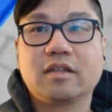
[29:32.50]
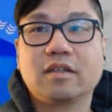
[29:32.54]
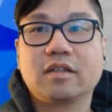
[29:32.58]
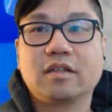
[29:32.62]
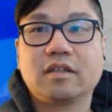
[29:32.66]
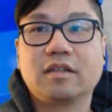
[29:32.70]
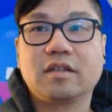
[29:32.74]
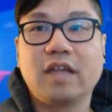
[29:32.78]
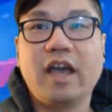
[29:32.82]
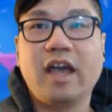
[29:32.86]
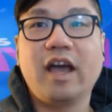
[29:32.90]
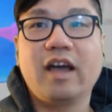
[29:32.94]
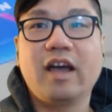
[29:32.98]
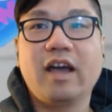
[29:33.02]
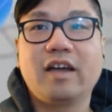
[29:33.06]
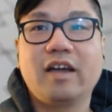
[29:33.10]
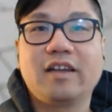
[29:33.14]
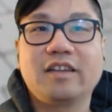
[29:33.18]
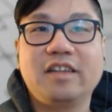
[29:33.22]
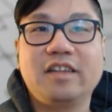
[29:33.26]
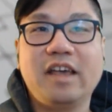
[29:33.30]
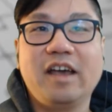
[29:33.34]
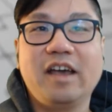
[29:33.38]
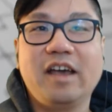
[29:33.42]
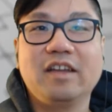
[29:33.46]
Yeah,
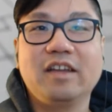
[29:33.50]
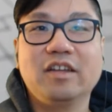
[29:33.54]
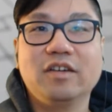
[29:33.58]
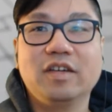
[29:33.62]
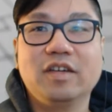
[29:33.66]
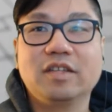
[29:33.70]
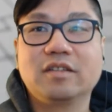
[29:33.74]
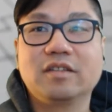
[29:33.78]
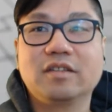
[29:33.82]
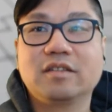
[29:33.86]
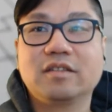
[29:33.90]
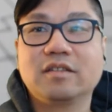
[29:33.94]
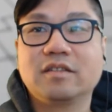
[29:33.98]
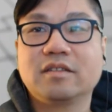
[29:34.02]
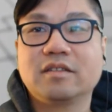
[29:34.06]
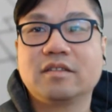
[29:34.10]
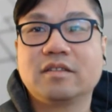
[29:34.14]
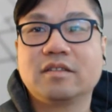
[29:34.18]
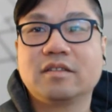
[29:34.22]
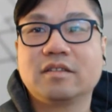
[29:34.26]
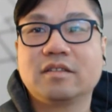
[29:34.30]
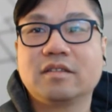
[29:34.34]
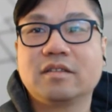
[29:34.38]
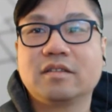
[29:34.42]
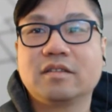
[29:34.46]
I knew it.
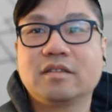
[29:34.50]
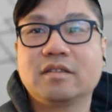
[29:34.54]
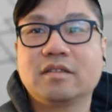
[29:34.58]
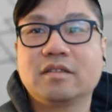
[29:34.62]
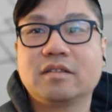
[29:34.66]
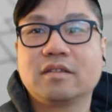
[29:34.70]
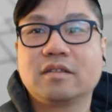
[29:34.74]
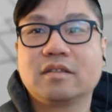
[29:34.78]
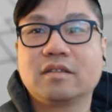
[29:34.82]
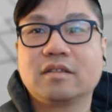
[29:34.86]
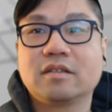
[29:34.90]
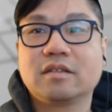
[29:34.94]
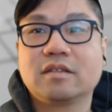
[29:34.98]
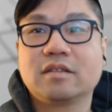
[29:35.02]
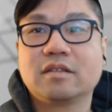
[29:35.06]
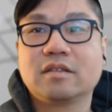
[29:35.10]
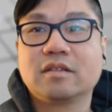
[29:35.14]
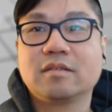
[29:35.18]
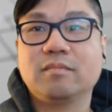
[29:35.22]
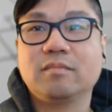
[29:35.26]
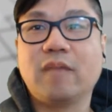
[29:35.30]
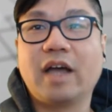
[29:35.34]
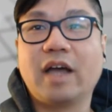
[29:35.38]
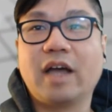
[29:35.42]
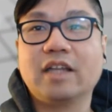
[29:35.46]

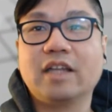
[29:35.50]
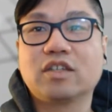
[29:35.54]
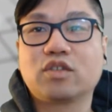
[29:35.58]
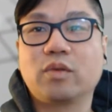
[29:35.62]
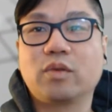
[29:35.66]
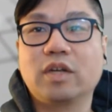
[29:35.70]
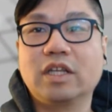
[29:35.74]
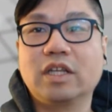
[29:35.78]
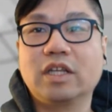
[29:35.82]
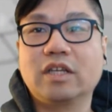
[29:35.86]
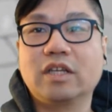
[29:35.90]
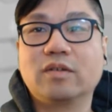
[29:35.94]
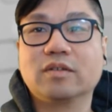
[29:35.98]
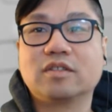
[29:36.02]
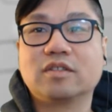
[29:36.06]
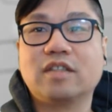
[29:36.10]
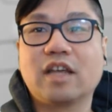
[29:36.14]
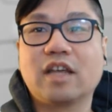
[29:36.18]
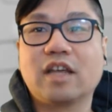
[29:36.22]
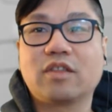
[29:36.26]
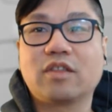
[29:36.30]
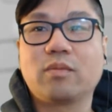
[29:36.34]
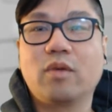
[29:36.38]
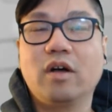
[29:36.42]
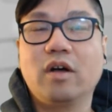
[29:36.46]
-20 equals
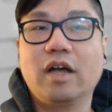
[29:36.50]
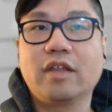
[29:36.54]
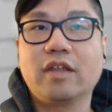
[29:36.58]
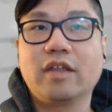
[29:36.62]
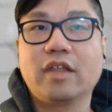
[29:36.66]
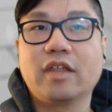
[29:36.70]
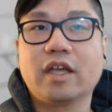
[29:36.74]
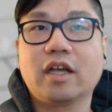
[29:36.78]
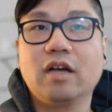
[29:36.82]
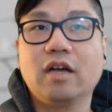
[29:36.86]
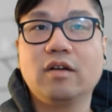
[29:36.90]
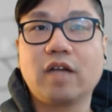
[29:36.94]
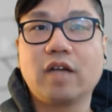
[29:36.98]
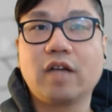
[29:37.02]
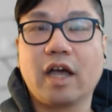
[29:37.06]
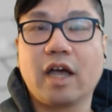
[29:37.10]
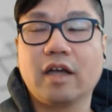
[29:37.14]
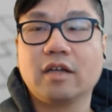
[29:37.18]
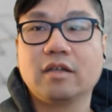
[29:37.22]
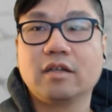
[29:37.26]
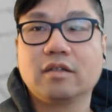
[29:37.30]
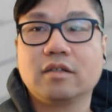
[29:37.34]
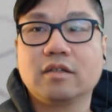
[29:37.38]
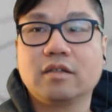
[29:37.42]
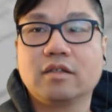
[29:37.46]
death wall, I think. Okay.
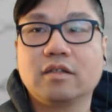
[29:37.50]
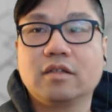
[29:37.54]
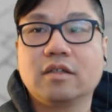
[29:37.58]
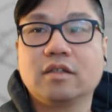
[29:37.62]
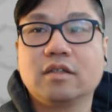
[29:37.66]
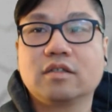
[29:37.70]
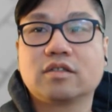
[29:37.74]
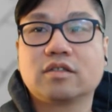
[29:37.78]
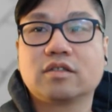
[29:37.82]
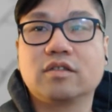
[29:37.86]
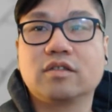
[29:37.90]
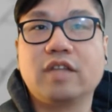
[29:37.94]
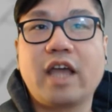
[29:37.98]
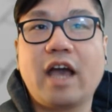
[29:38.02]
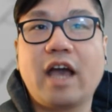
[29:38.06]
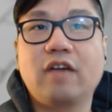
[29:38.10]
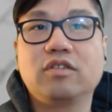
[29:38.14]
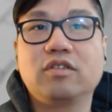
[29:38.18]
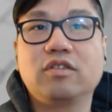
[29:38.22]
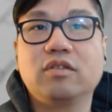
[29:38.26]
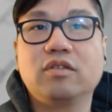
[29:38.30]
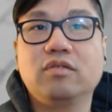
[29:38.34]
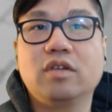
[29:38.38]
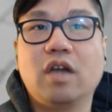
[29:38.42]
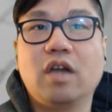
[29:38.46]
So now
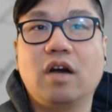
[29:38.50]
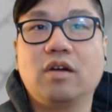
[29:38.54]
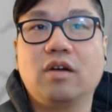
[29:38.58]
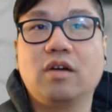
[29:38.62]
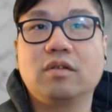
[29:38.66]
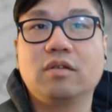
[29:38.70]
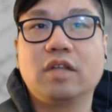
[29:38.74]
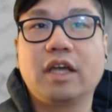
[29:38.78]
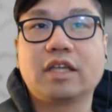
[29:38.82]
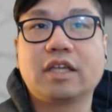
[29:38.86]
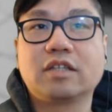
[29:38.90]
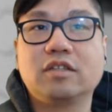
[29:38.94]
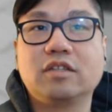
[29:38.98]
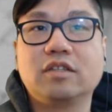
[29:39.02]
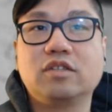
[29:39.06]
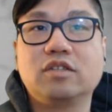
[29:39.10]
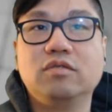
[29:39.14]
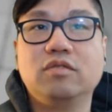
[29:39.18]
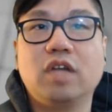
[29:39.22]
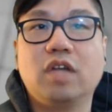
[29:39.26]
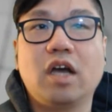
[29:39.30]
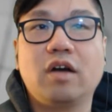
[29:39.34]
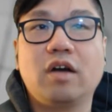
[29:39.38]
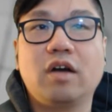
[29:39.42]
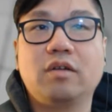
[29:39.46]
you know
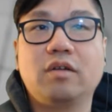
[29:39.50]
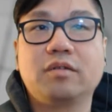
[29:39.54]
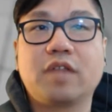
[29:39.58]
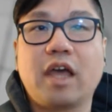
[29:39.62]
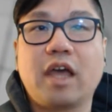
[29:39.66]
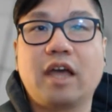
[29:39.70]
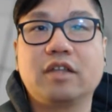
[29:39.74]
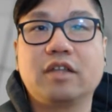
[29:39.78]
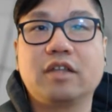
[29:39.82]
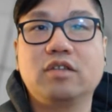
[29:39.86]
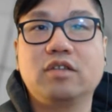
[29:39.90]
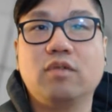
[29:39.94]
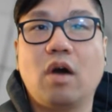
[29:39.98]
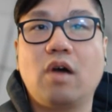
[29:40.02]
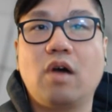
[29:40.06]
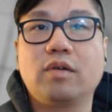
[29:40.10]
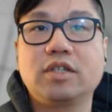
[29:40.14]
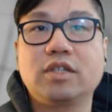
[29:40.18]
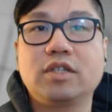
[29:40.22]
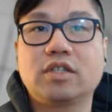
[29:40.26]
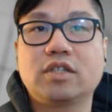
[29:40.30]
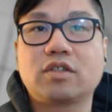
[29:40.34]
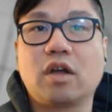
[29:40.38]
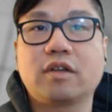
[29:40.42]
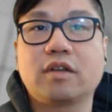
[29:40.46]
that you
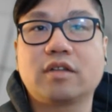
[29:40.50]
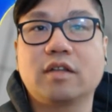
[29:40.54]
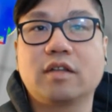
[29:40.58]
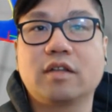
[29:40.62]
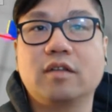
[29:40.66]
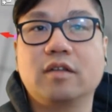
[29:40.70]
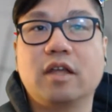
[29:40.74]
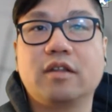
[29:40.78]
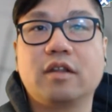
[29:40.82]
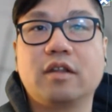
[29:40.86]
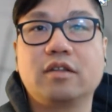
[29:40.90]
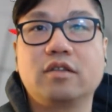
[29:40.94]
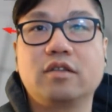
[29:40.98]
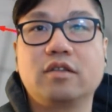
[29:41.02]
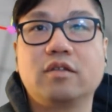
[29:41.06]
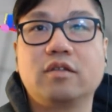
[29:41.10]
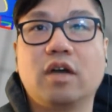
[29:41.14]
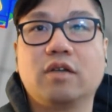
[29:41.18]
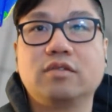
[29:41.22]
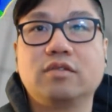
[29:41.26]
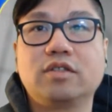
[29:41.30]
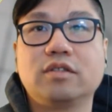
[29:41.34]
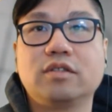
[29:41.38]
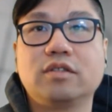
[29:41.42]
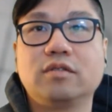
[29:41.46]
always start you
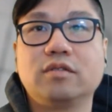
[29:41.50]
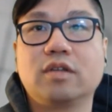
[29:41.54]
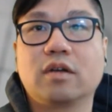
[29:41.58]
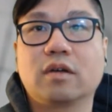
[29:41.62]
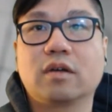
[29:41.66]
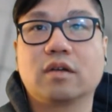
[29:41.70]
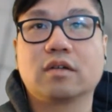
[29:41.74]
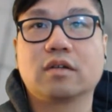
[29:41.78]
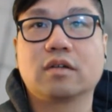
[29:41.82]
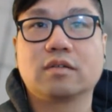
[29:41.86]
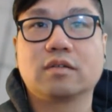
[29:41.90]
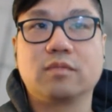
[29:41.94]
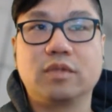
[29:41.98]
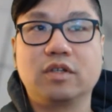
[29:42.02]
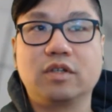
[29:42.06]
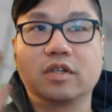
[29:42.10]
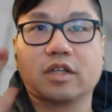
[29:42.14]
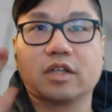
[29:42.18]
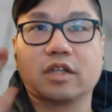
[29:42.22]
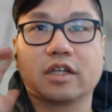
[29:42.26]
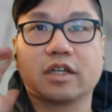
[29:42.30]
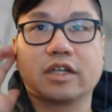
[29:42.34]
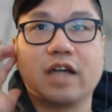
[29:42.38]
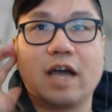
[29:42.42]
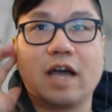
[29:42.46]
go to your, when you
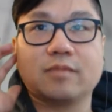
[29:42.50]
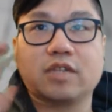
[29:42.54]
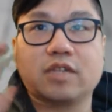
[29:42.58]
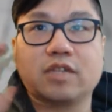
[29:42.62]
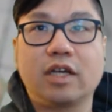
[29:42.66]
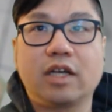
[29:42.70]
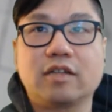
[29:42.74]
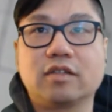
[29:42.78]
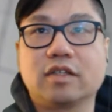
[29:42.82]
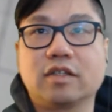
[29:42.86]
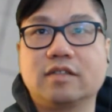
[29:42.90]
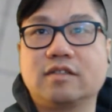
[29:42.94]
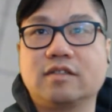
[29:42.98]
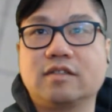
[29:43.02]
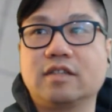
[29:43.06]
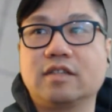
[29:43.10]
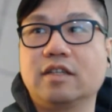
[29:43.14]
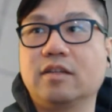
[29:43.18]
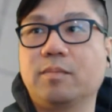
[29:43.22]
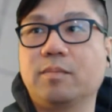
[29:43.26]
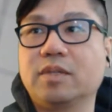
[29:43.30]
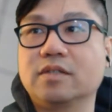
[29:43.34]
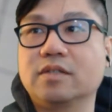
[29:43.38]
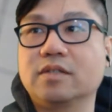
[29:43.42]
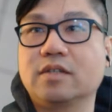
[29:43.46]
click an object, you can see
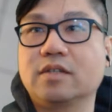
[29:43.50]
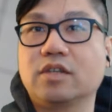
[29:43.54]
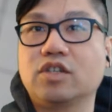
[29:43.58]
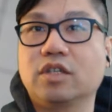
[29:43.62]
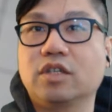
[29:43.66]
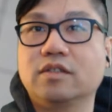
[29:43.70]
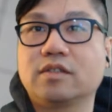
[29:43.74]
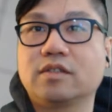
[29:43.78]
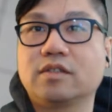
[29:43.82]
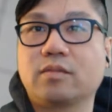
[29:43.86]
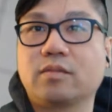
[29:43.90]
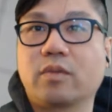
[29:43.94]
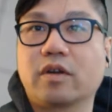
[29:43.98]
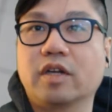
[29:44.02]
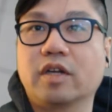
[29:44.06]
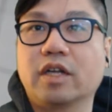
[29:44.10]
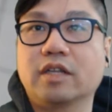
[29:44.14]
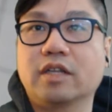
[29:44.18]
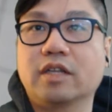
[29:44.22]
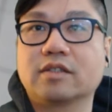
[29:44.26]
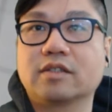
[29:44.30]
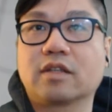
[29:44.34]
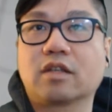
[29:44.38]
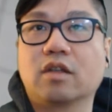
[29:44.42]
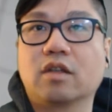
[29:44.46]
the positions where it
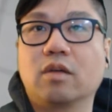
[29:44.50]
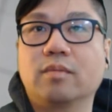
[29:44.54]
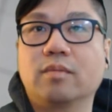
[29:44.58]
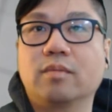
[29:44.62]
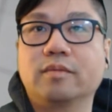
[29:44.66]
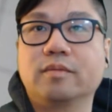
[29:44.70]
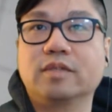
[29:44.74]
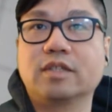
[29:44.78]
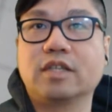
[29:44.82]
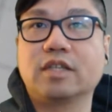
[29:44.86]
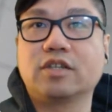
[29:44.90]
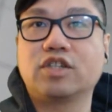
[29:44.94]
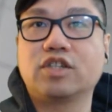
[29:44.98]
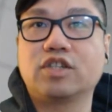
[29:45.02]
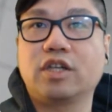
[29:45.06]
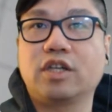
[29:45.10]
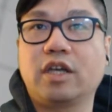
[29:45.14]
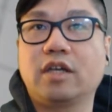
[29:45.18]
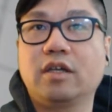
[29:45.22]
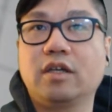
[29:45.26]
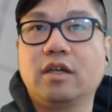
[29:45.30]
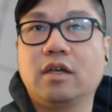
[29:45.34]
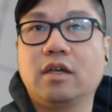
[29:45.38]
is, the global positioning.